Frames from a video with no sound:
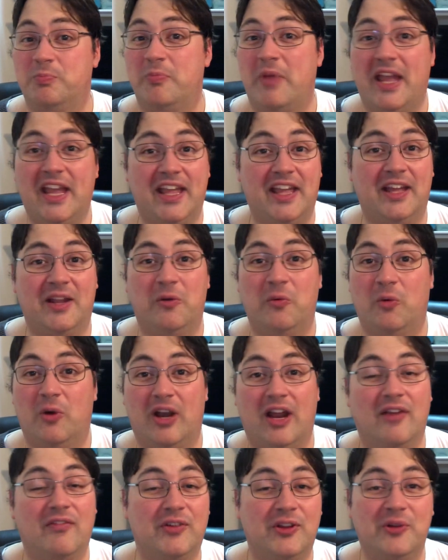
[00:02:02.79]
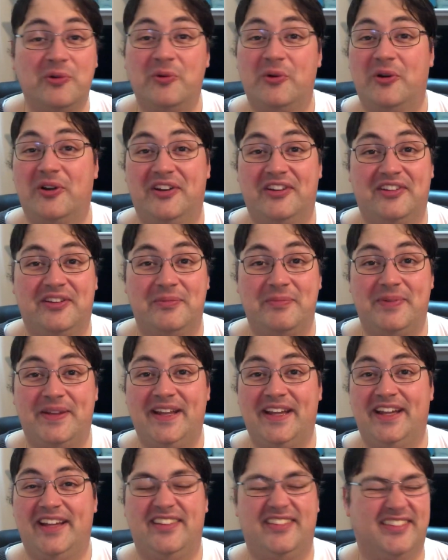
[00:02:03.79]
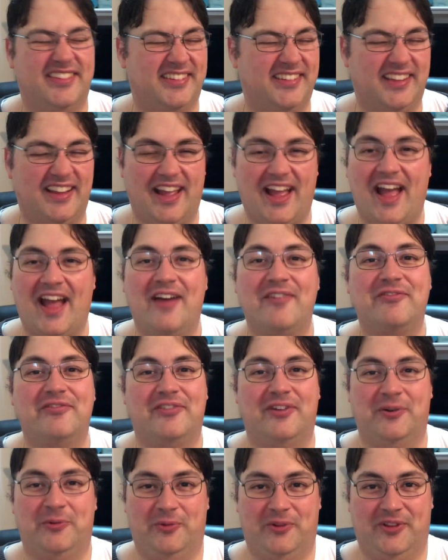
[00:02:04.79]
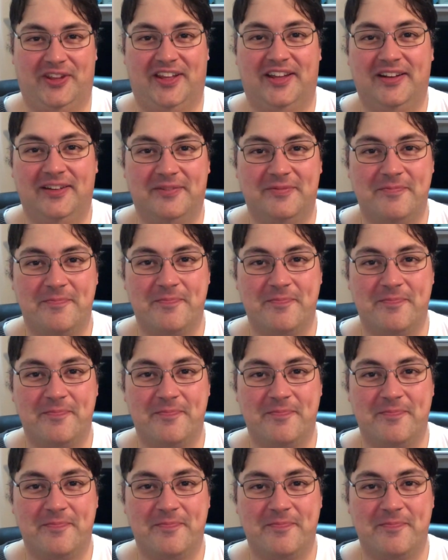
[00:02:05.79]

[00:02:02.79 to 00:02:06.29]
make it whatever you want it to be. Just have fun with it.